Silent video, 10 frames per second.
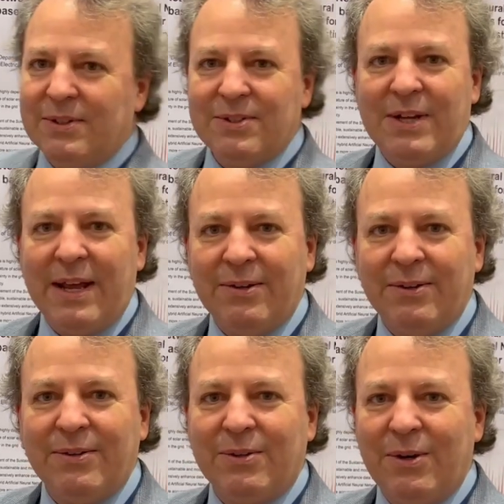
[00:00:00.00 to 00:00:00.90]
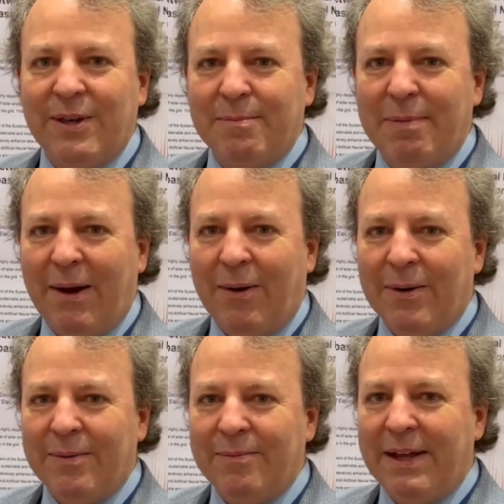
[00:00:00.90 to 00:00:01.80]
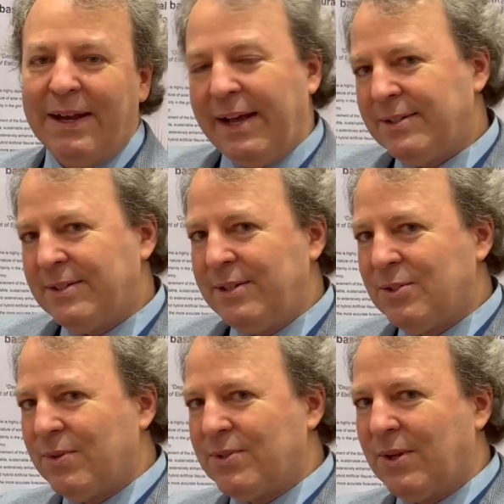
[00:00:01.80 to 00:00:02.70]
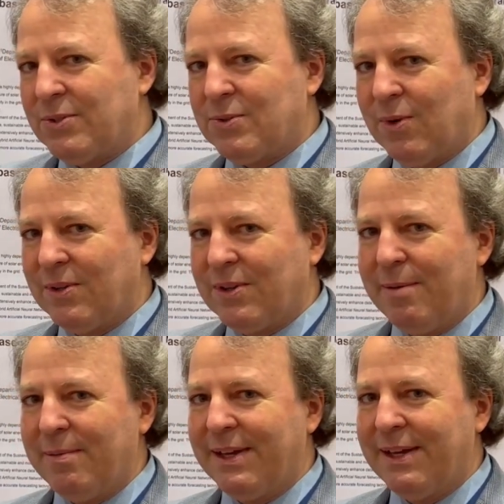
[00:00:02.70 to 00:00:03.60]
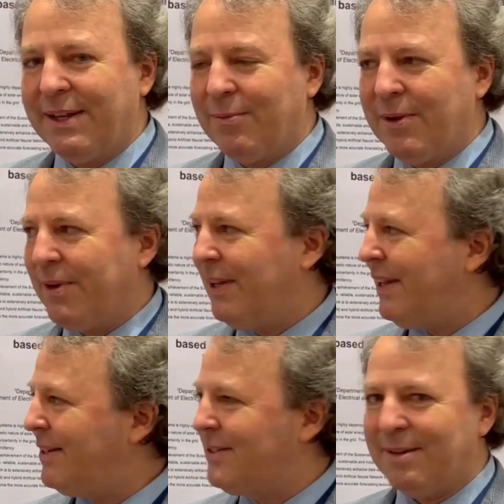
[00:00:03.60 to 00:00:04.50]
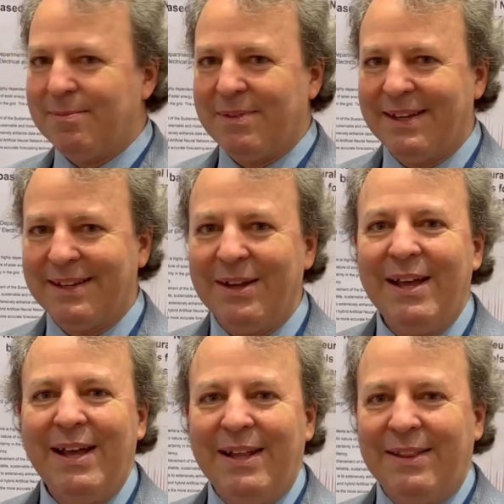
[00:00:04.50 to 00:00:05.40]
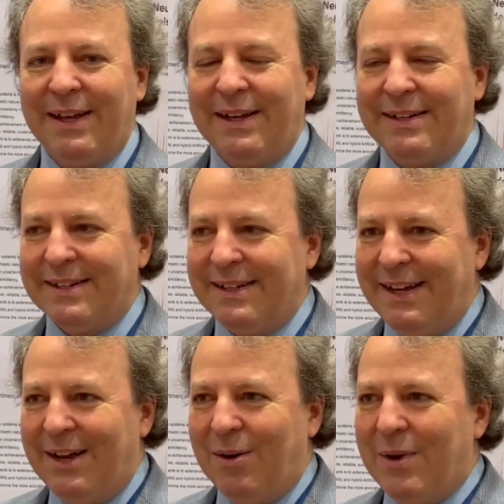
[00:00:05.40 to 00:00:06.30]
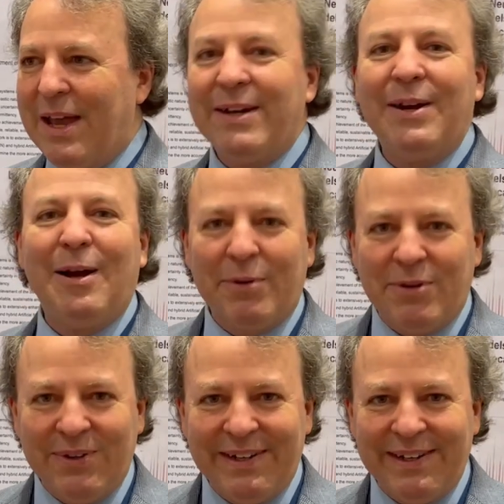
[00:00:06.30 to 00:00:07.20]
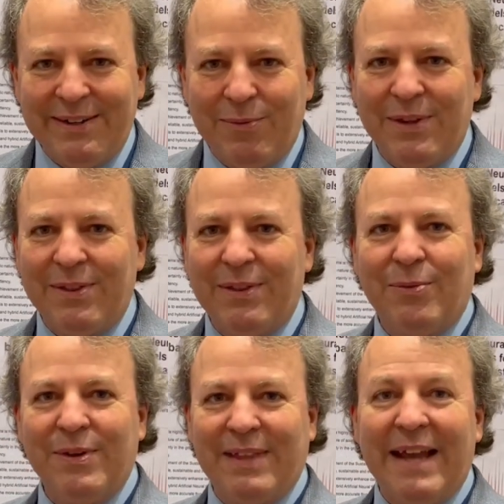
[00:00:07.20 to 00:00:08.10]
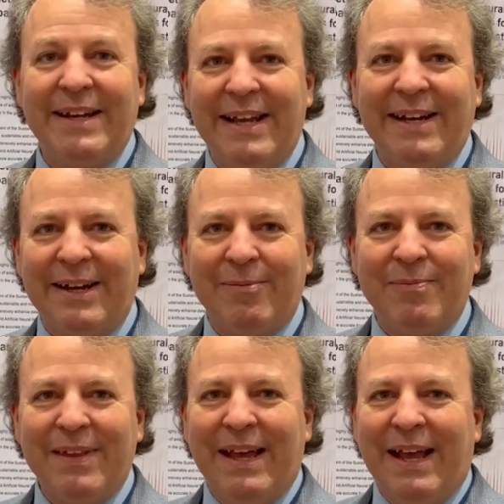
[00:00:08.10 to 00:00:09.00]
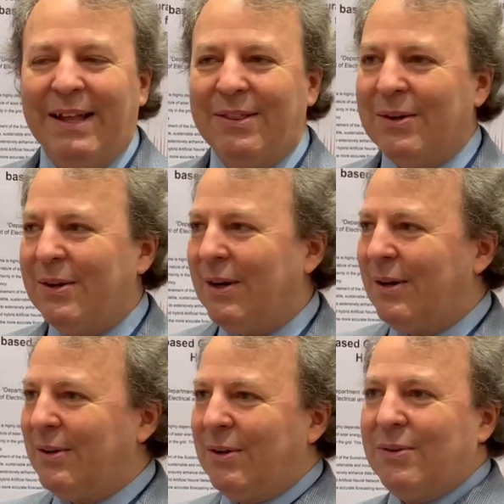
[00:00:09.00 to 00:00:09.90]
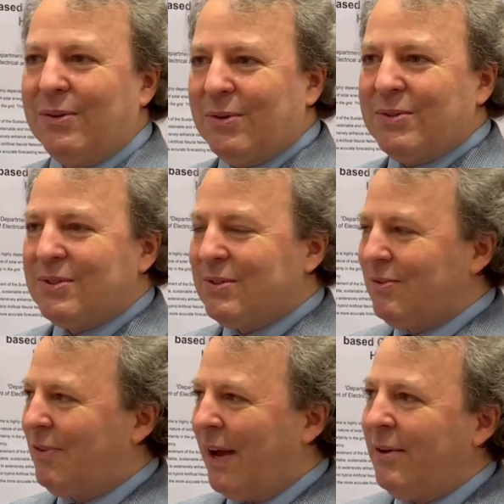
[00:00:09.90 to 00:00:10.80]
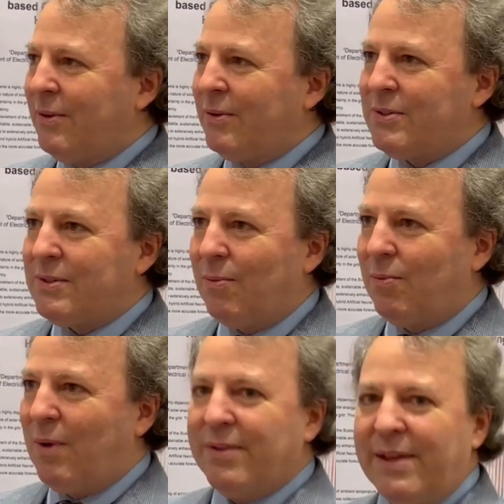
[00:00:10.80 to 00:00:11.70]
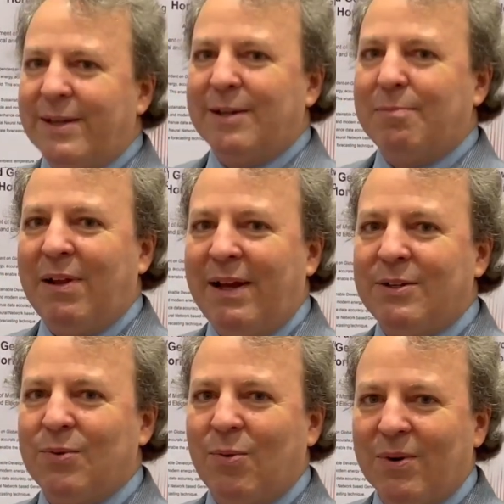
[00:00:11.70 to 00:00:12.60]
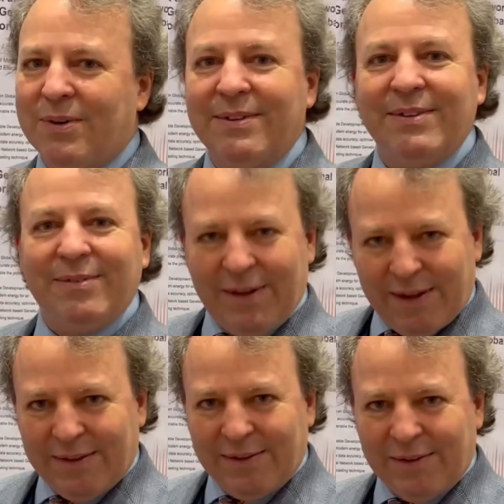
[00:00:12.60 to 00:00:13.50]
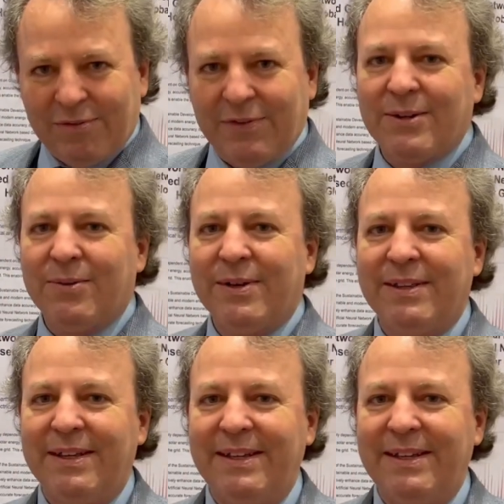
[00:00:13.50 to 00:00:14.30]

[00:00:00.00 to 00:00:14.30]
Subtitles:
standard cooking power, and as these results were coming in, we realized something, that we had an opportunity with that data. Those values, while they can apply toward factoring